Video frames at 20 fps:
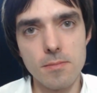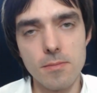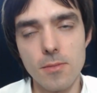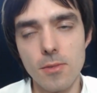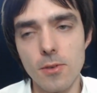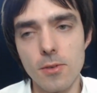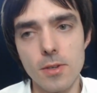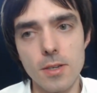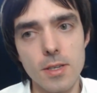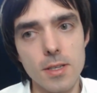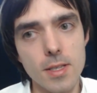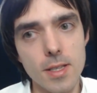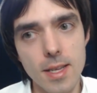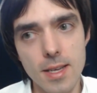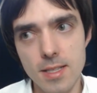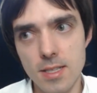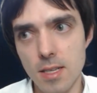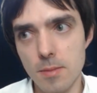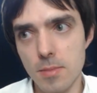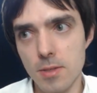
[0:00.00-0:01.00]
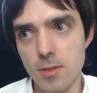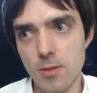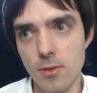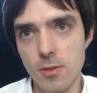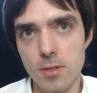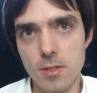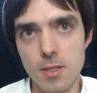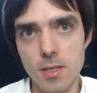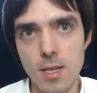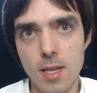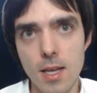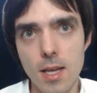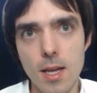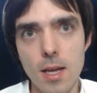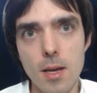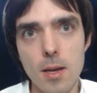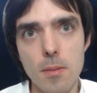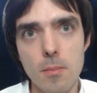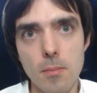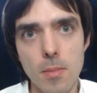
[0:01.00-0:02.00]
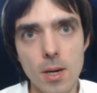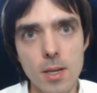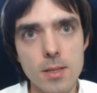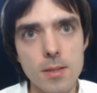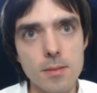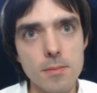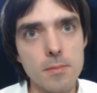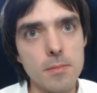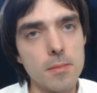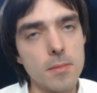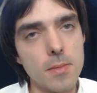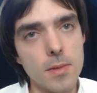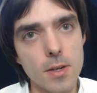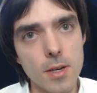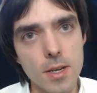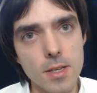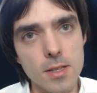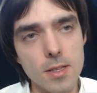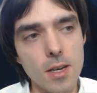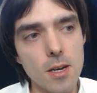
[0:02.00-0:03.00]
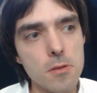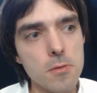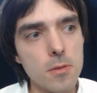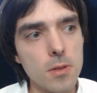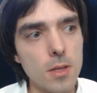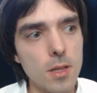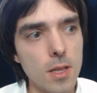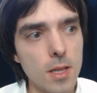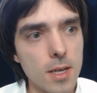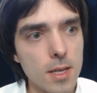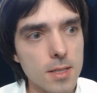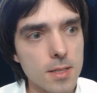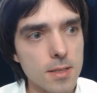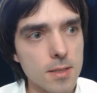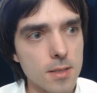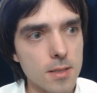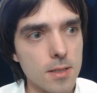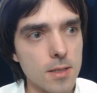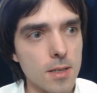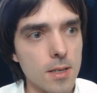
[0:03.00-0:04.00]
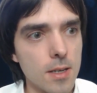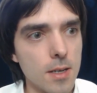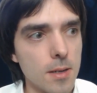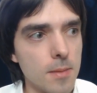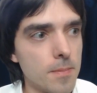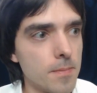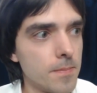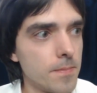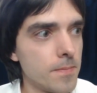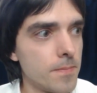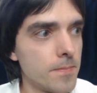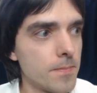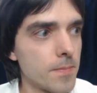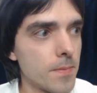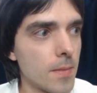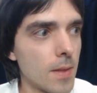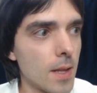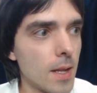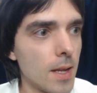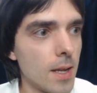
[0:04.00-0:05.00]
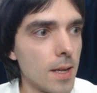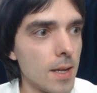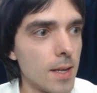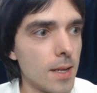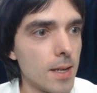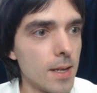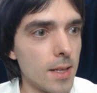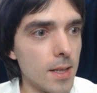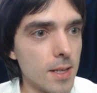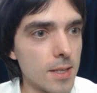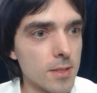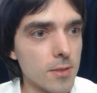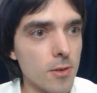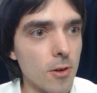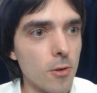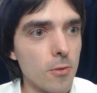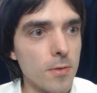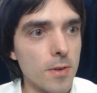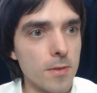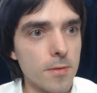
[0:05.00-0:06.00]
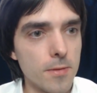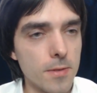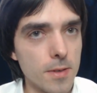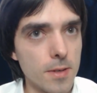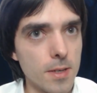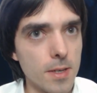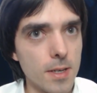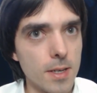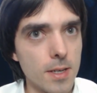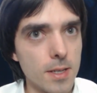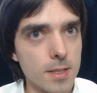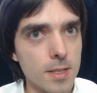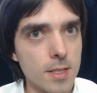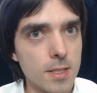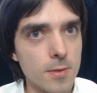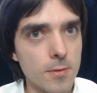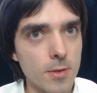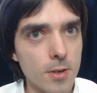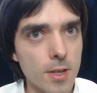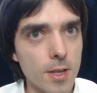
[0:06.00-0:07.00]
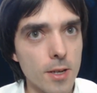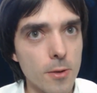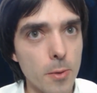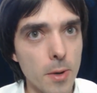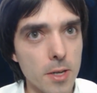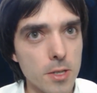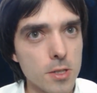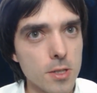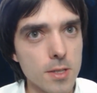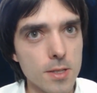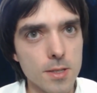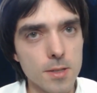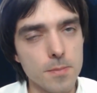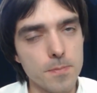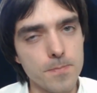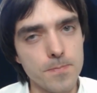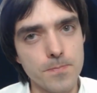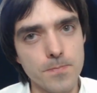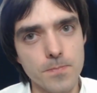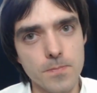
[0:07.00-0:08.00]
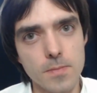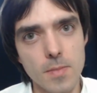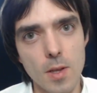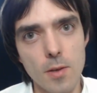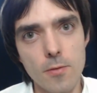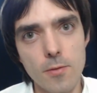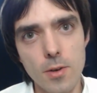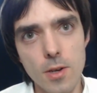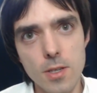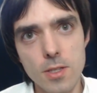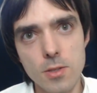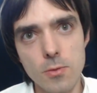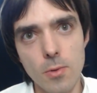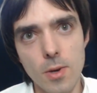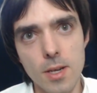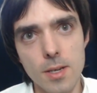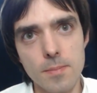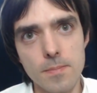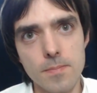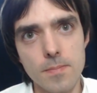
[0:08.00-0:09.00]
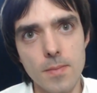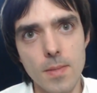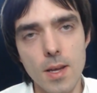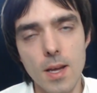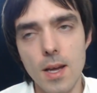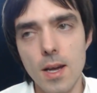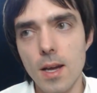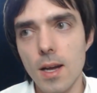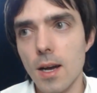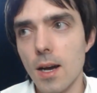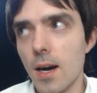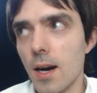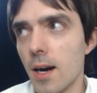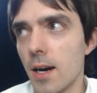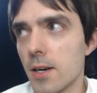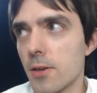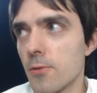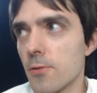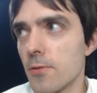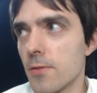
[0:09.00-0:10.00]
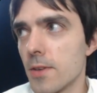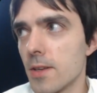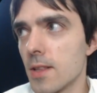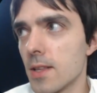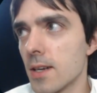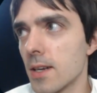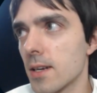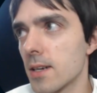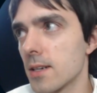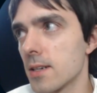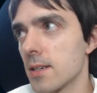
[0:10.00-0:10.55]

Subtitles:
on next episodes. But right now, let's go with these three questions. First one: are you feeling